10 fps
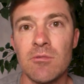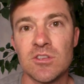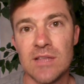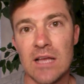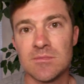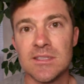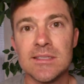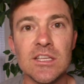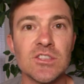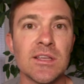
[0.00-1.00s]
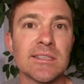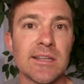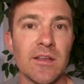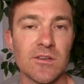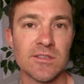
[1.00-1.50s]
which allows him to teach things
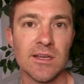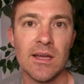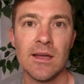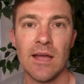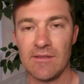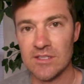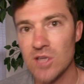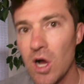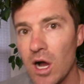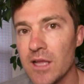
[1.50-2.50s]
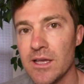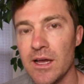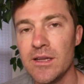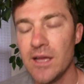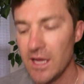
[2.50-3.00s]
that others haven't taught yet.